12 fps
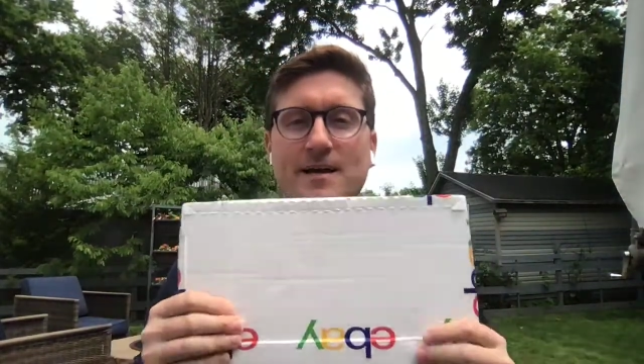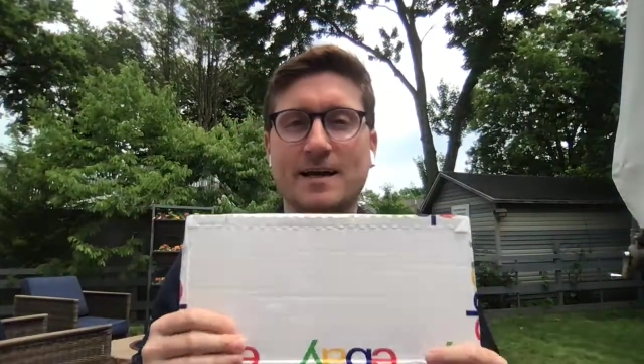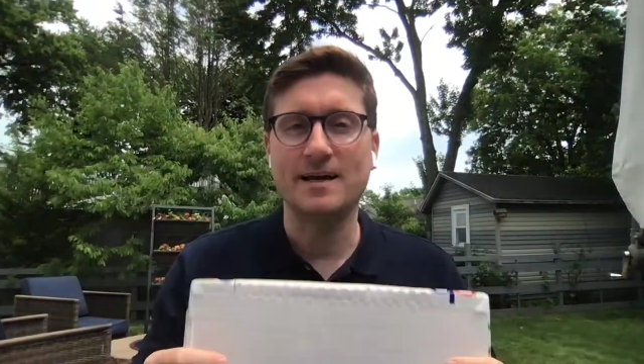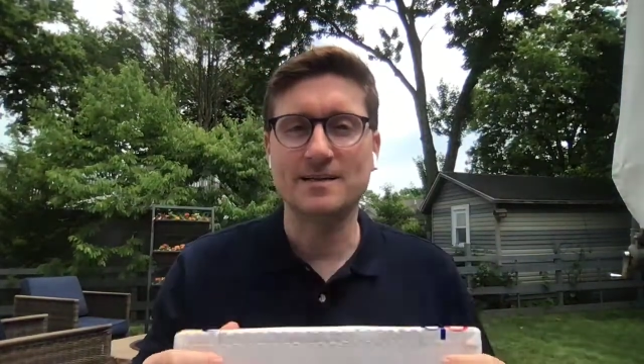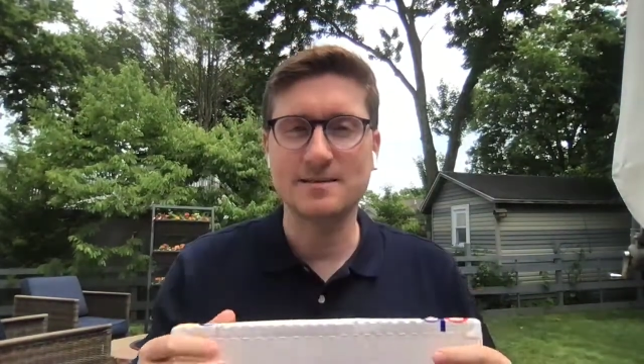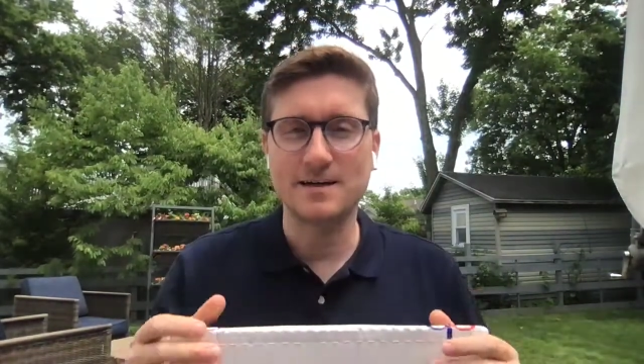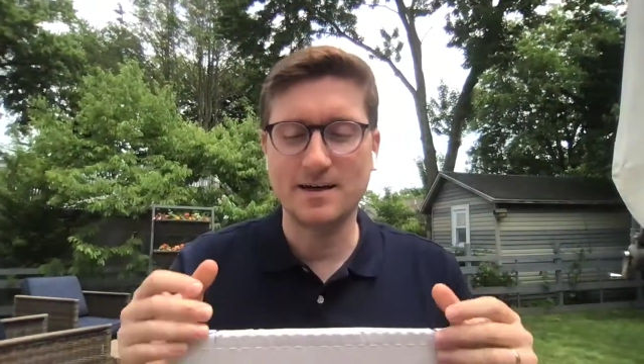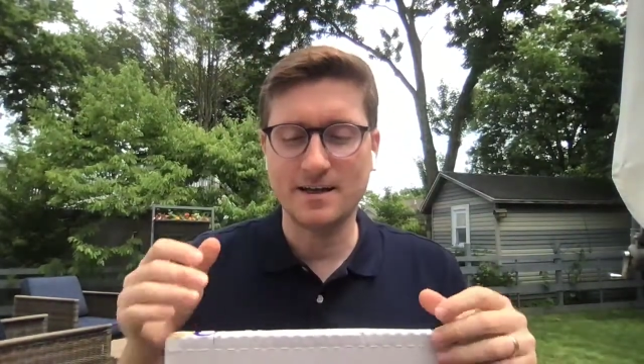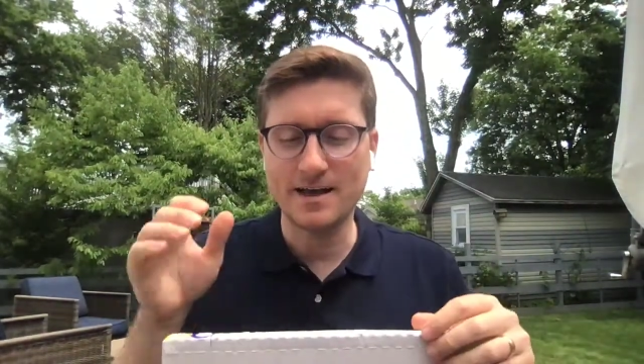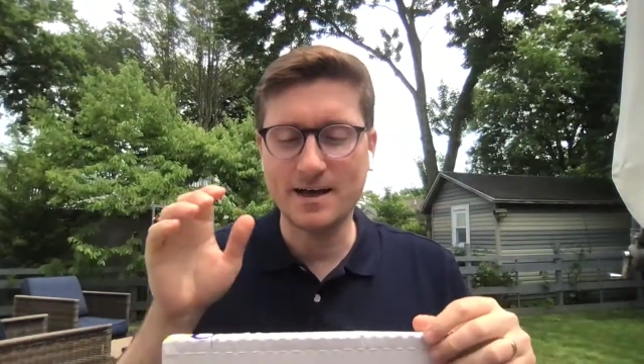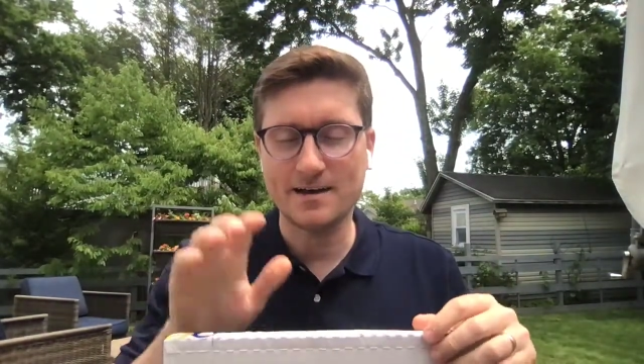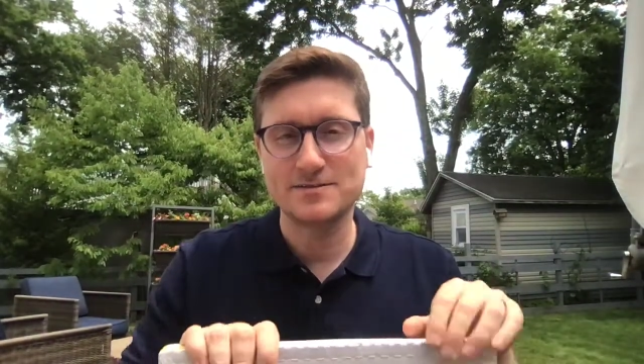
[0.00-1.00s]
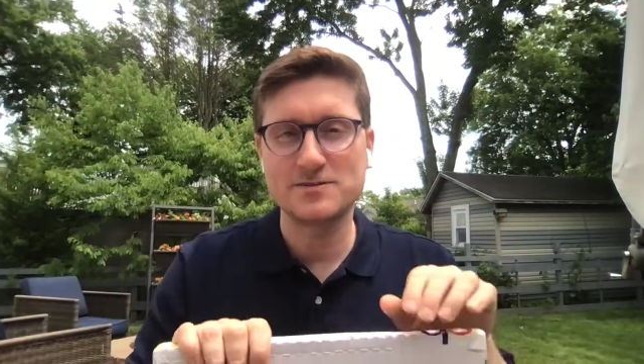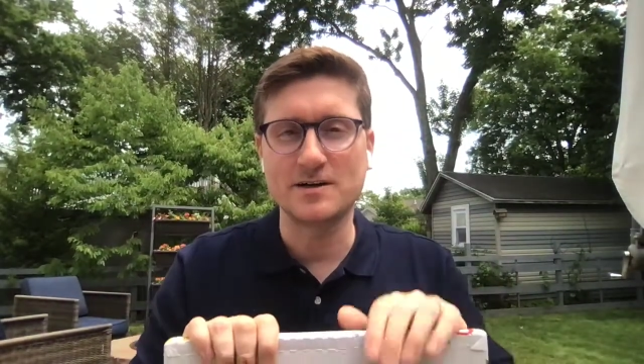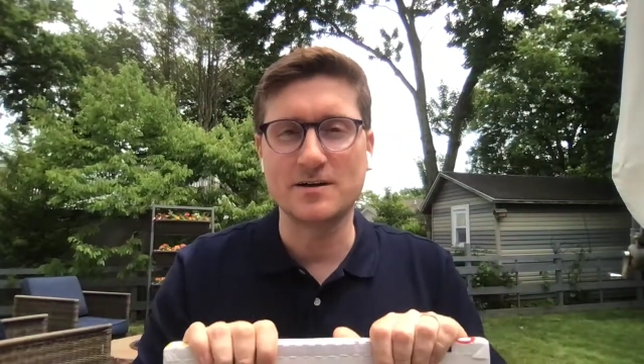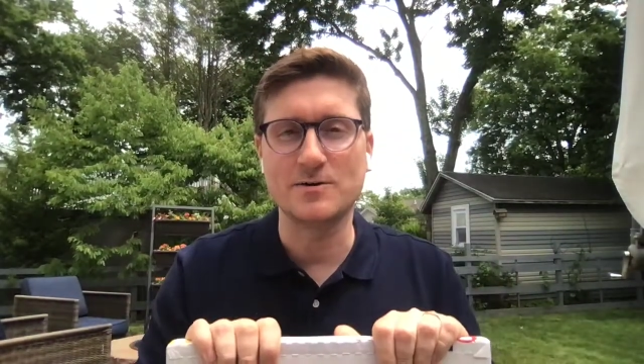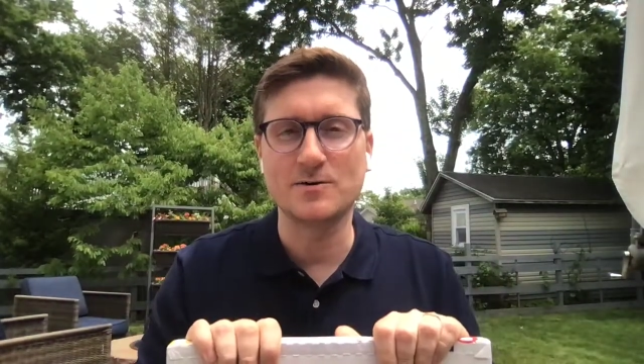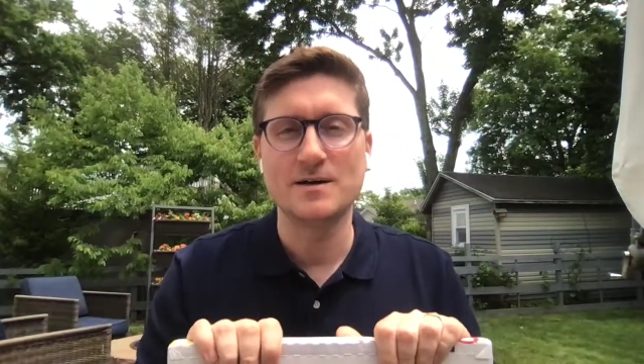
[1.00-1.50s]
And yeah,
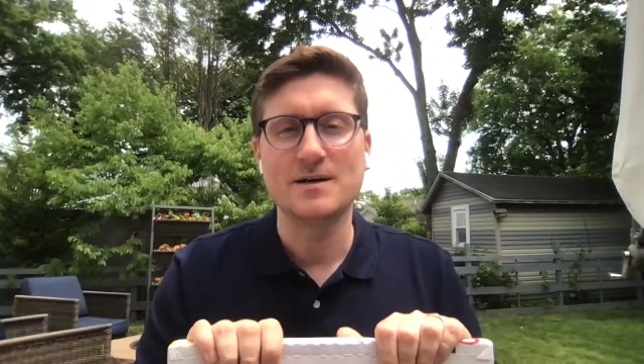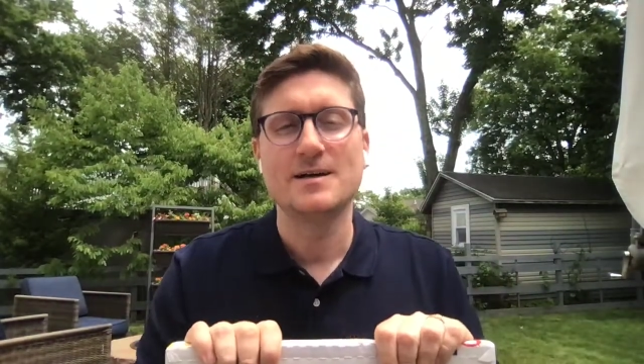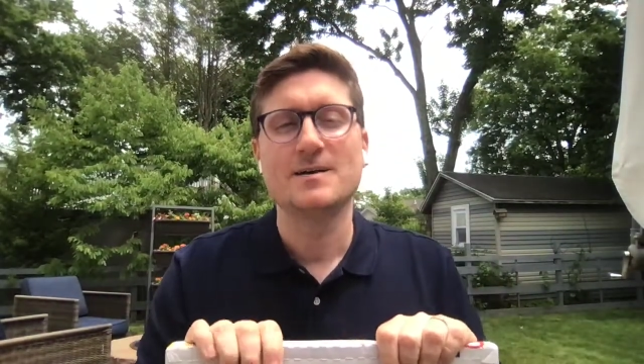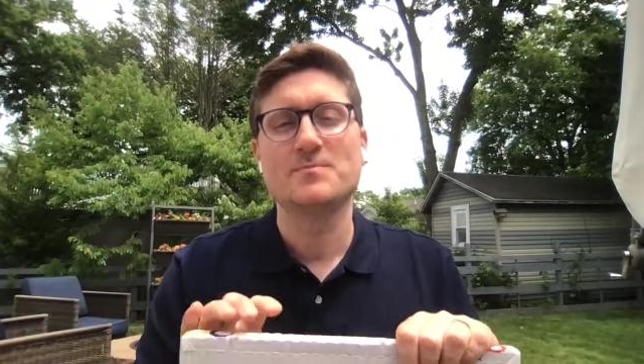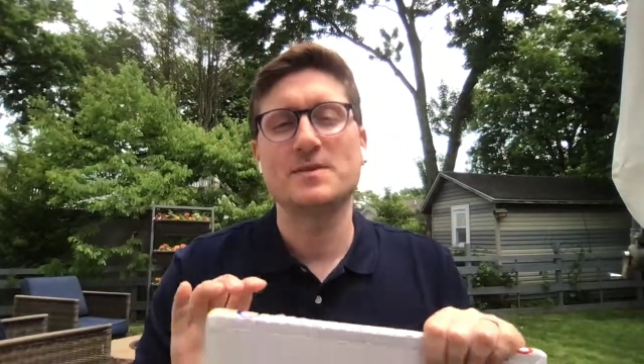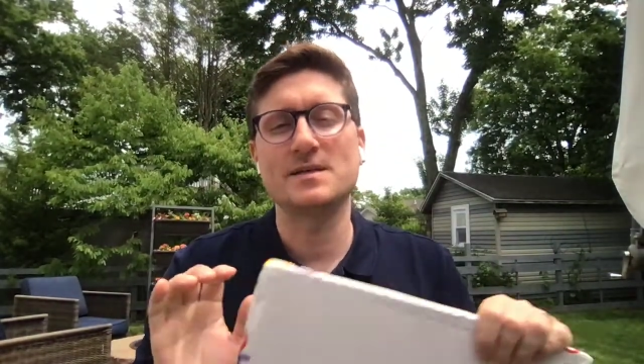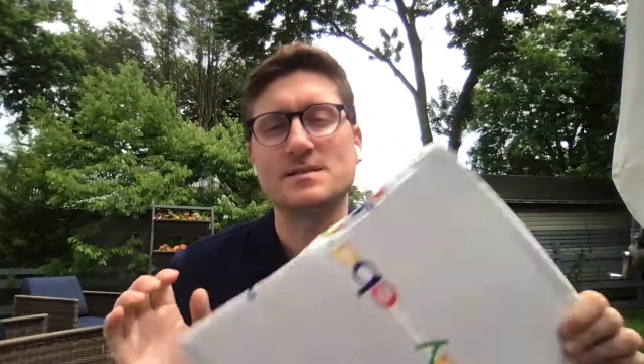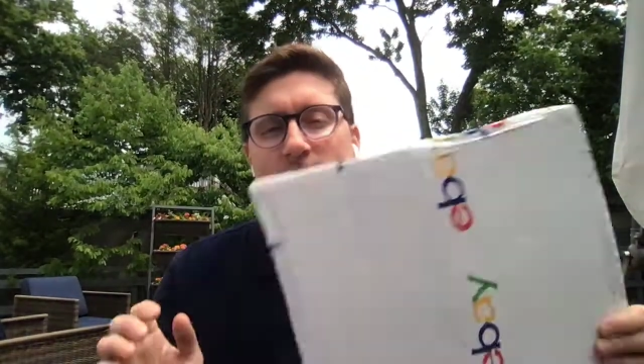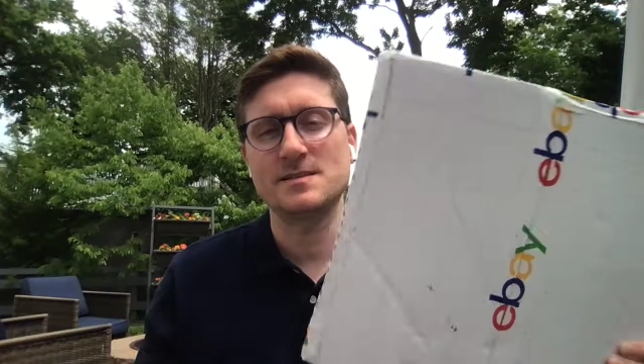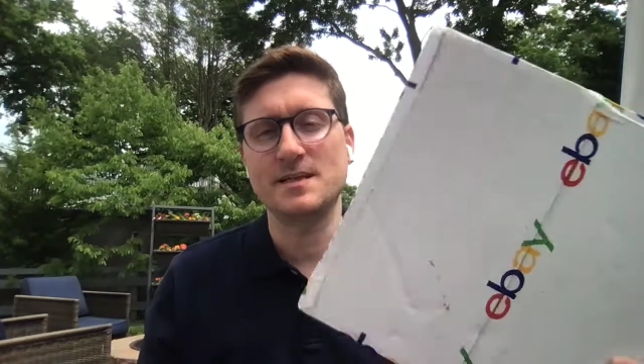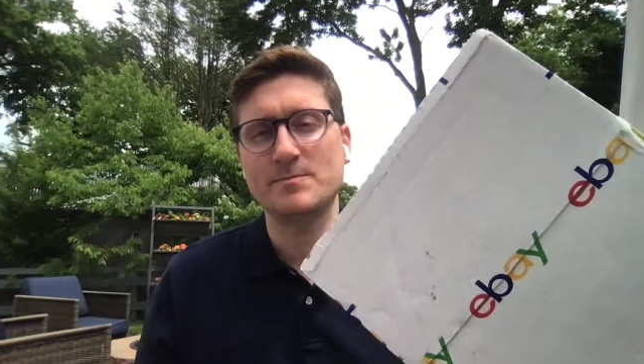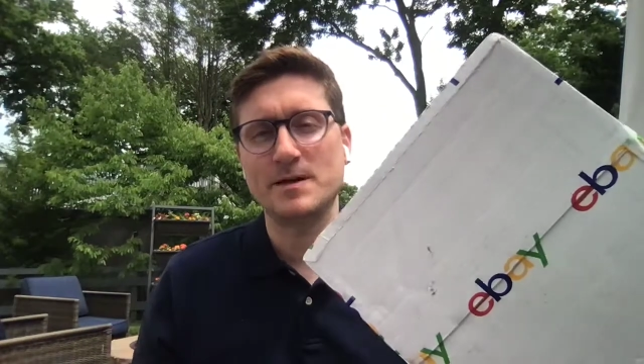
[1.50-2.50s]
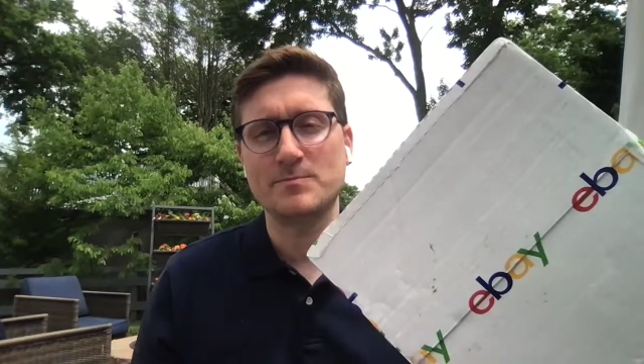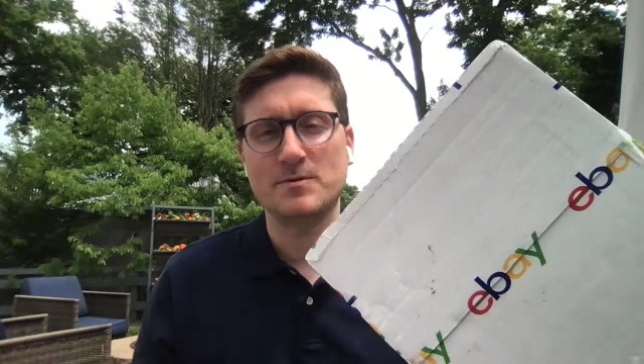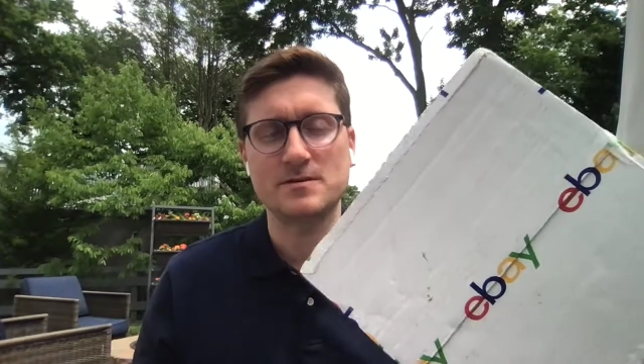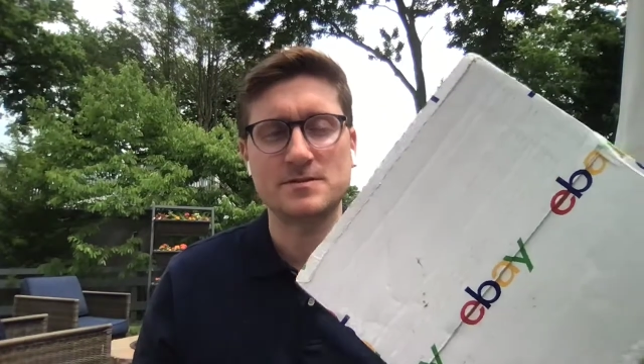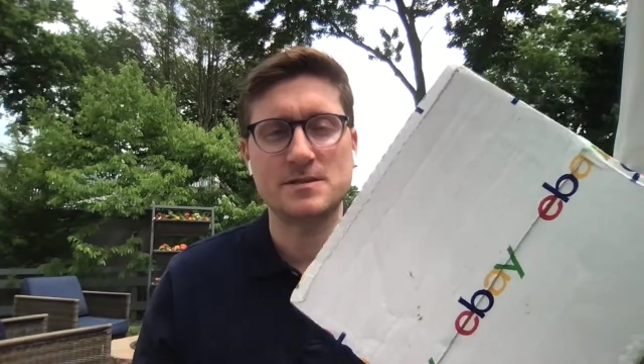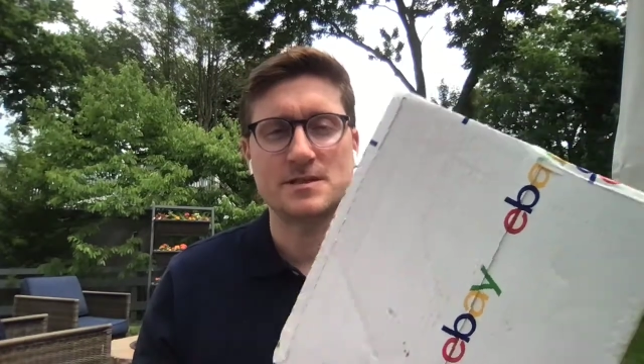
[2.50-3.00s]
so this is an eBay
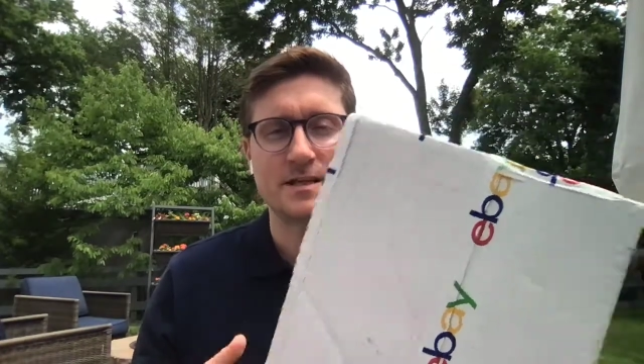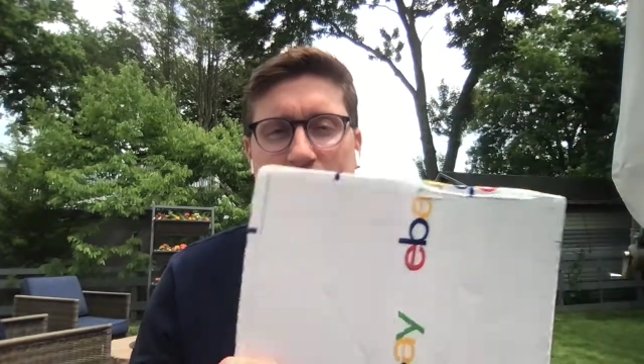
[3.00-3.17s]
purchase.